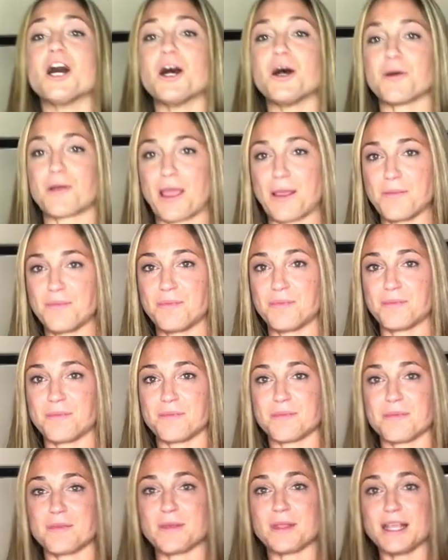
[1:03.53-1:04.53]
Okay,
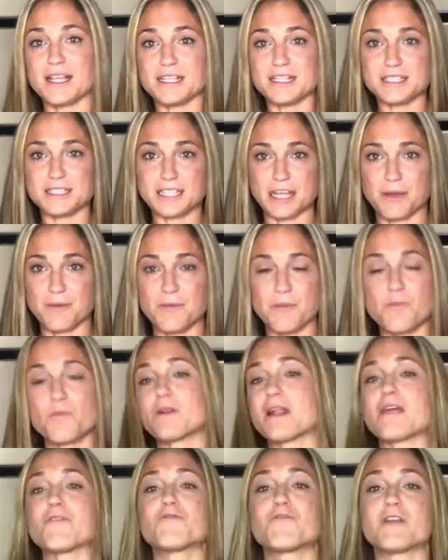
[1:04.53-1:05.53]
so what I